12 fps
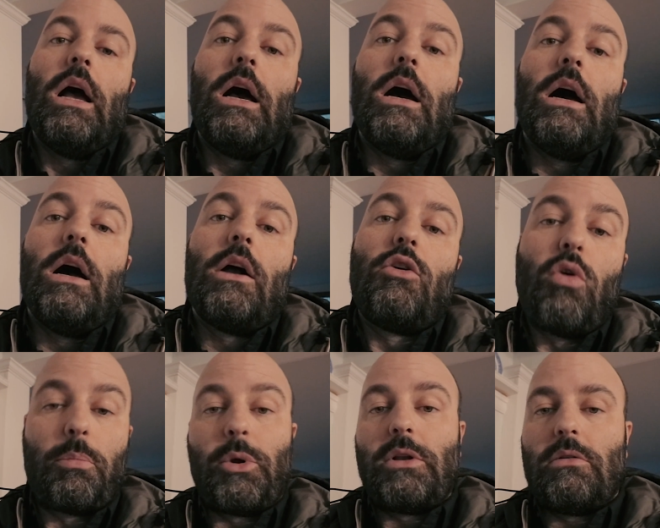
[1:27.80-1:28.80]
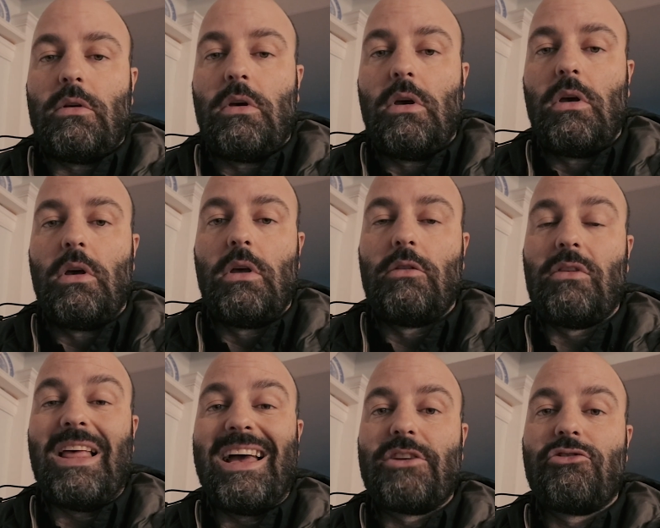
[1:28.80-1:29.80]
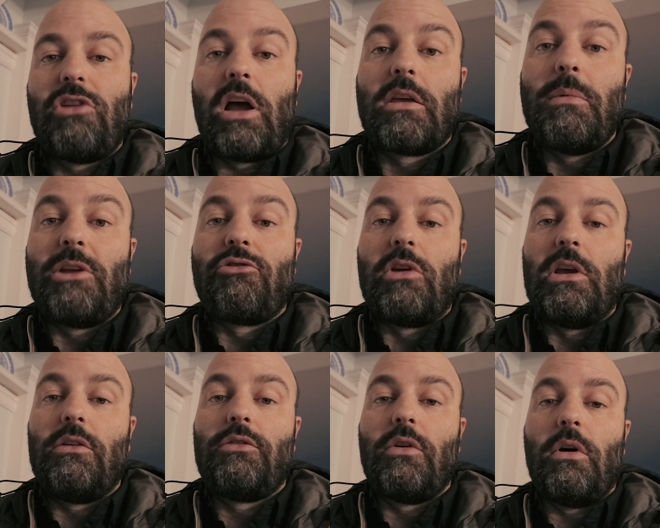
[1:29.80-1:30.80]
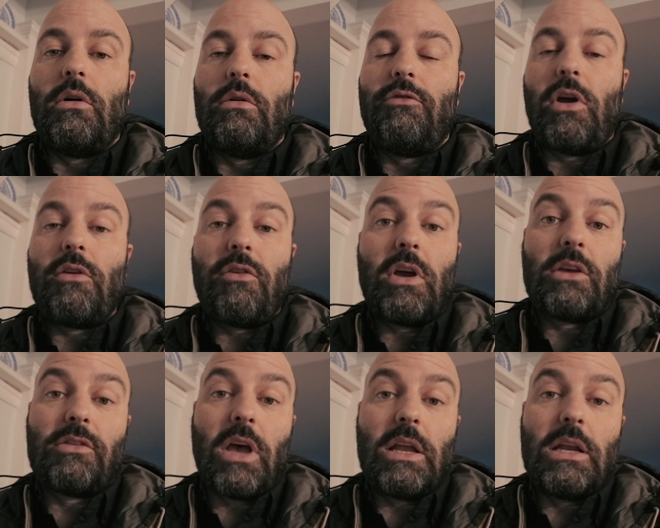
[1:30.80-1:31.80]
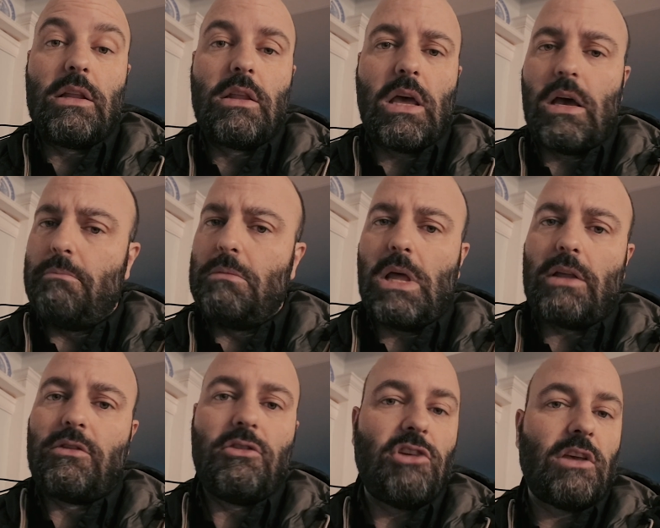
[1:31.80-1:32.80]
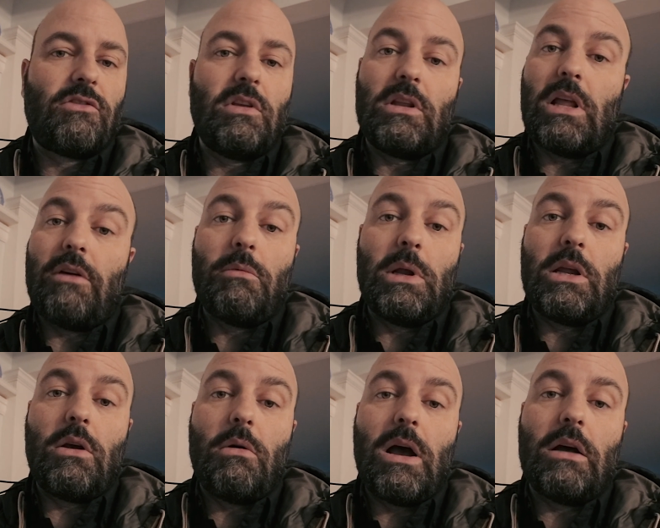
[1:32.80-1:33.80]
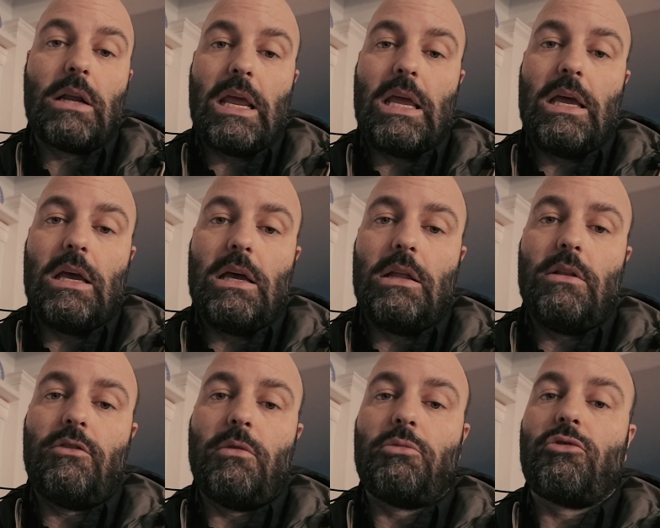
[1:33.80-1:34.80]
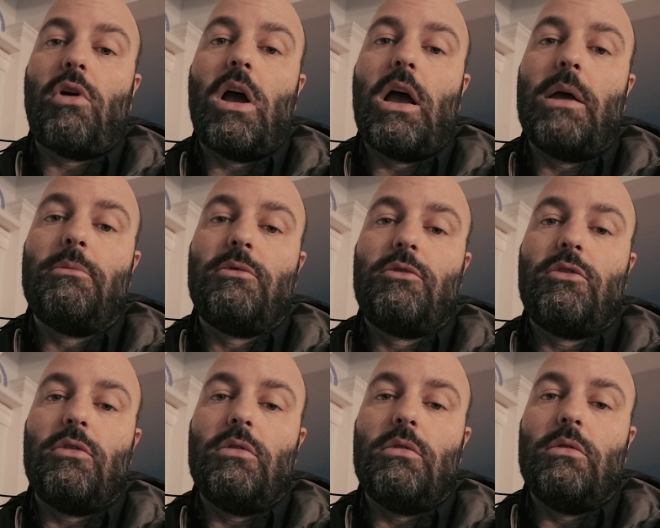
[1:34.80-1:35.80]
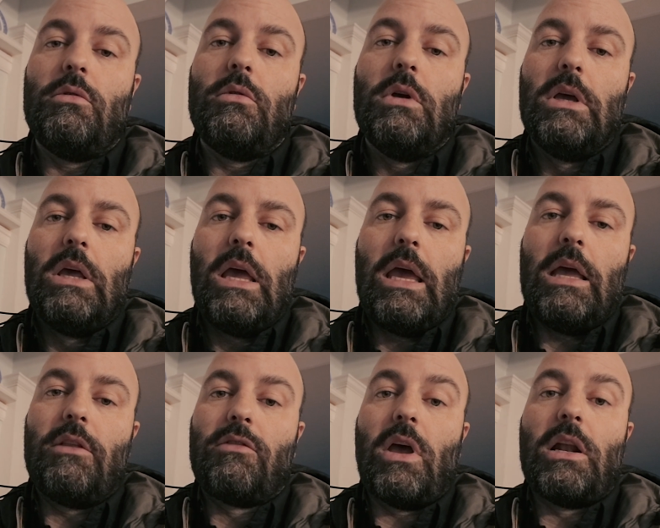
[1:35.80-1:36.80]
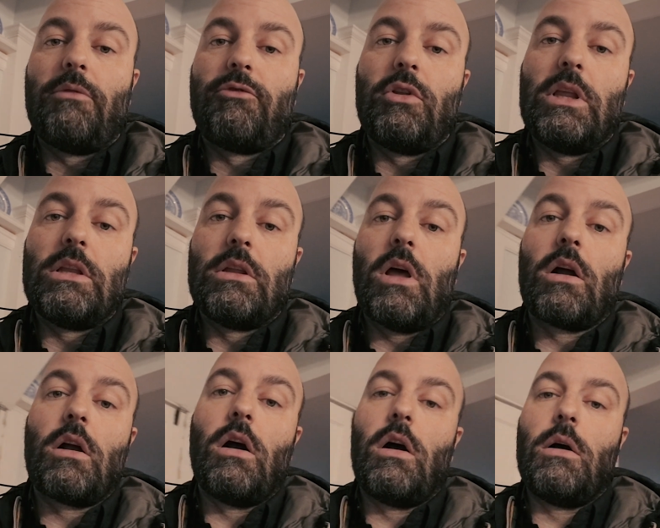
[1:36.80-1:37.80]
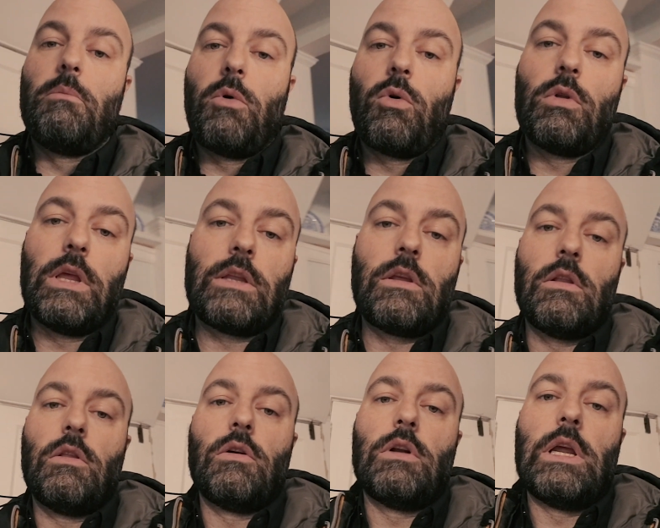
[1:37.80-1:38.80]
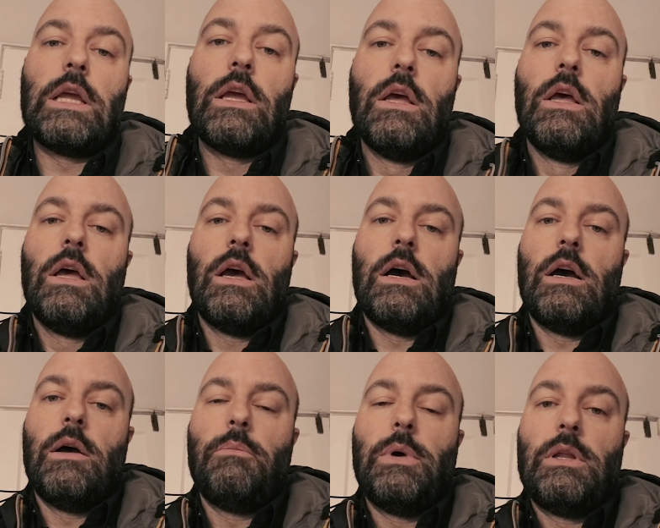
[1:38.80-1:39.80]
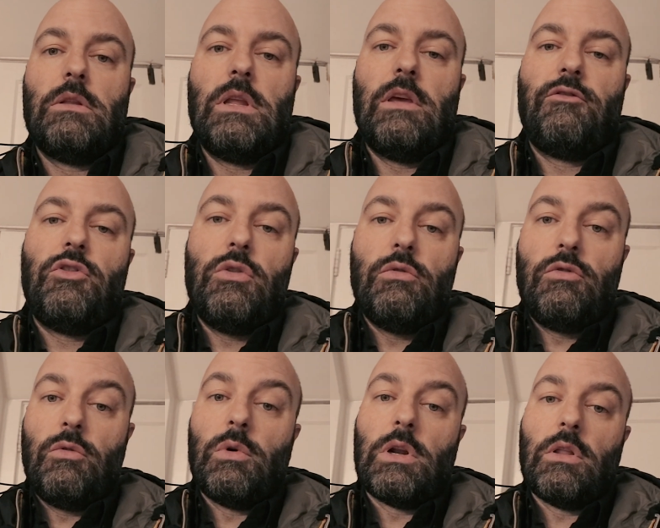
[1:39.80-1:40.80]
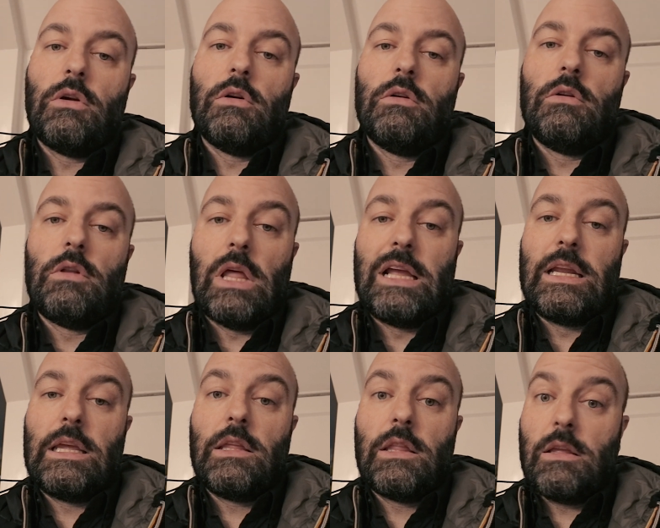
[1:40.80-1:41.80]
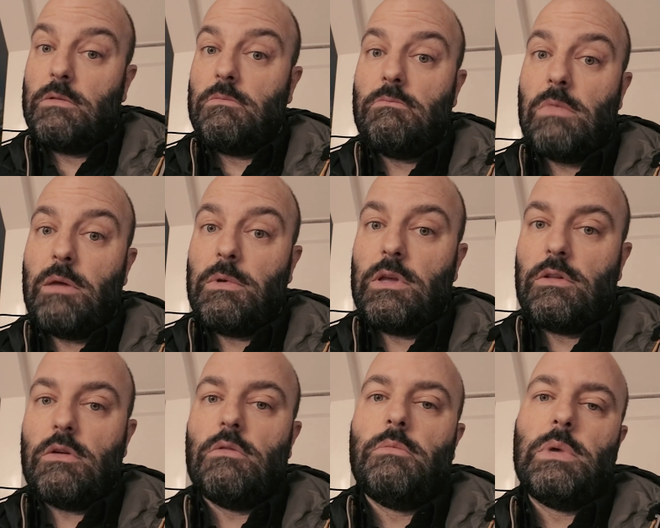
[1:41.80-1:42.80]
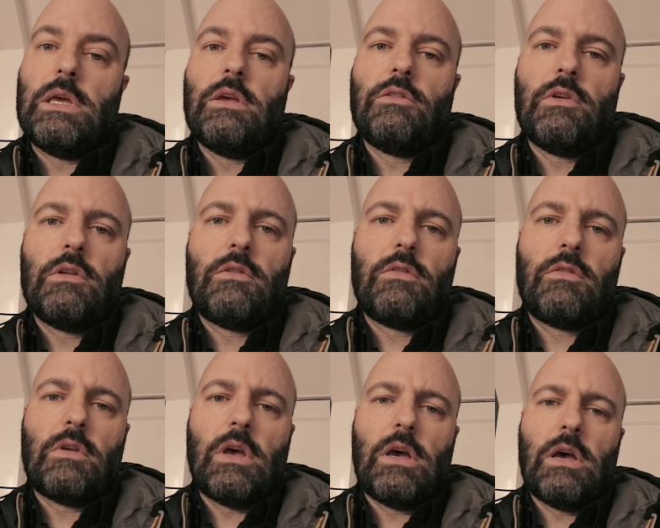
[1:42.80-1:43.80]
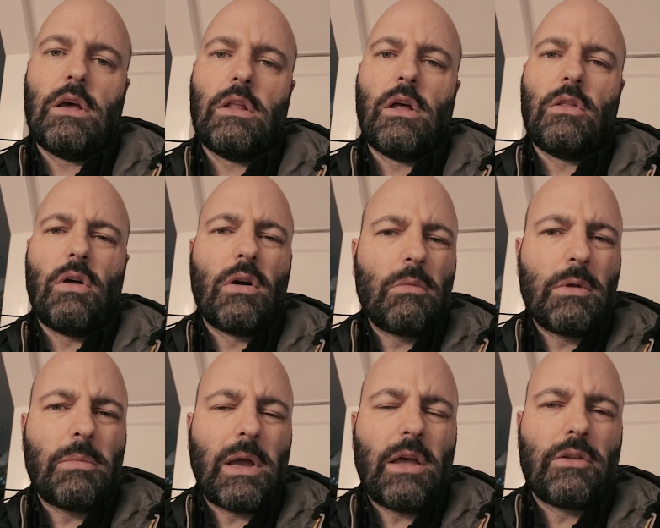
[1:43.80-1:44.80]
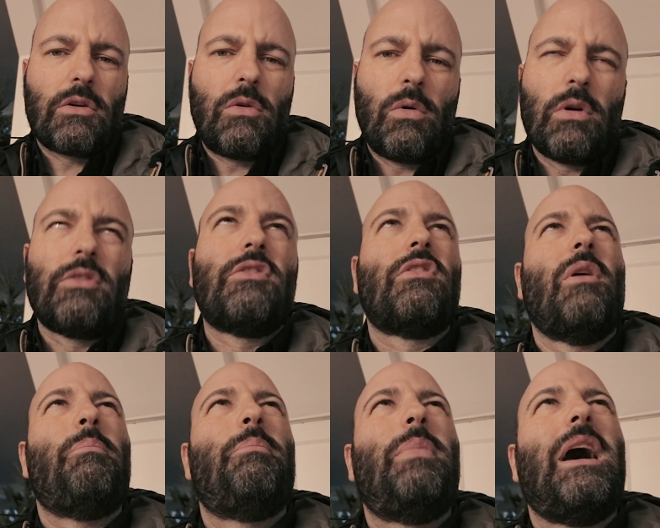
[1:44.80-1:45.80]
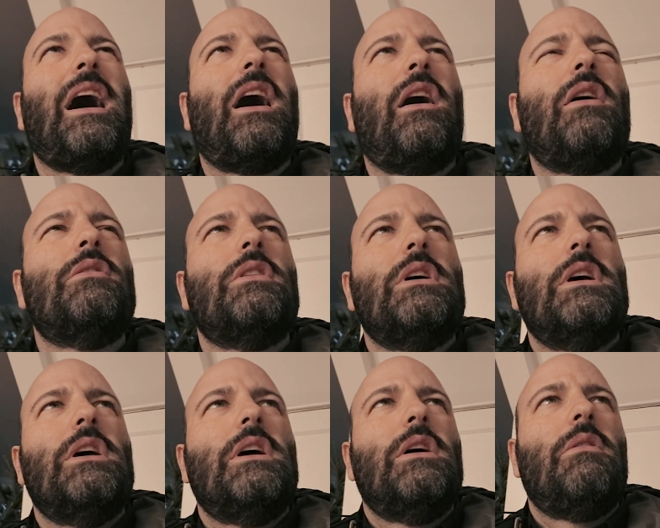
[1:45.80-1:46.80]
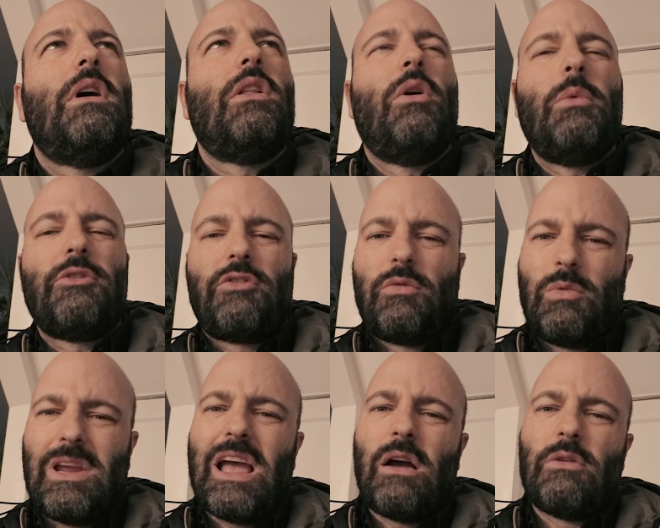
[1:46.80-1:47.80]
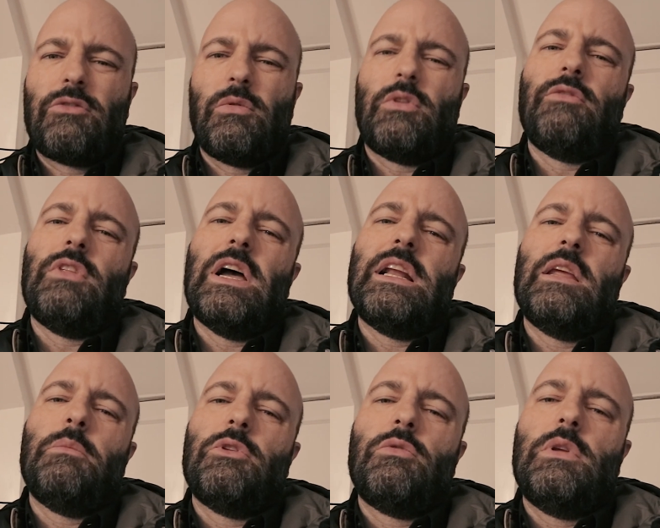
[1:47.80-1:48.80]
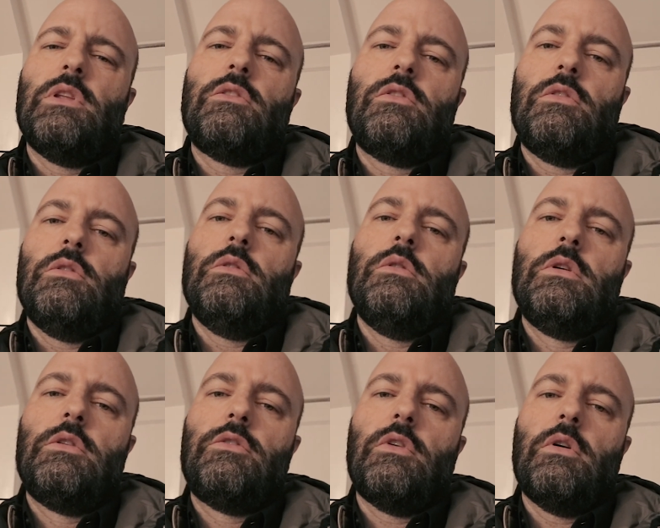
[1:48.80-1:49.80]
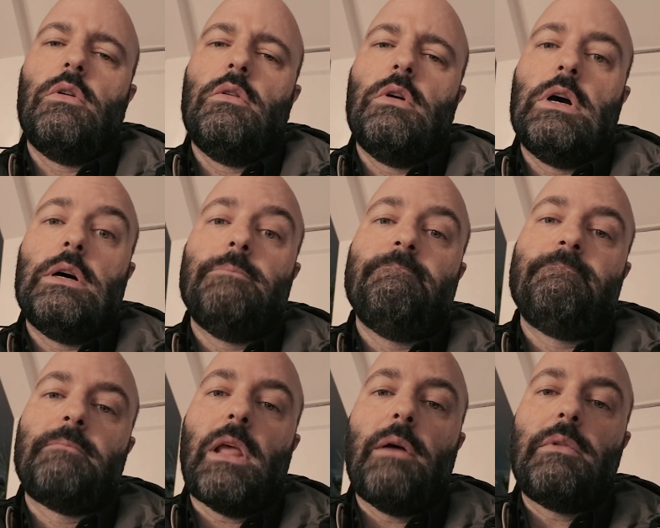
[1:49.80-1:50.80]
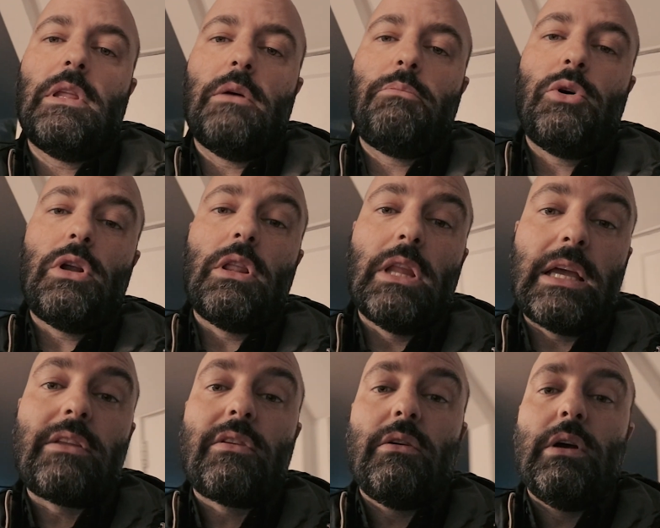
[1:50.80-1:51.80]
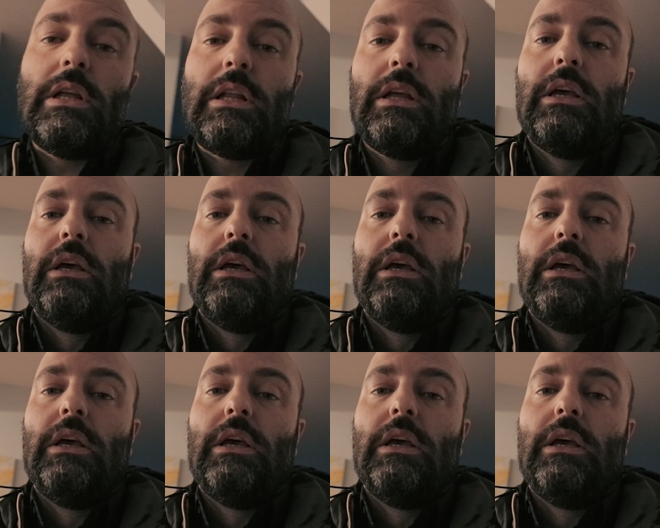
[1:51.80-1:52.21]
corporate/documentary. So very, very excited. I'm not suggesting that everybody go out and subscribe to and sign up for lynda.com or LinkedIn Learning. But if you do want to learn lighting, then maybe you do, because it's, along with my other course, about almost 3 hours worth of lighting between the two. So I'm going to put a link to it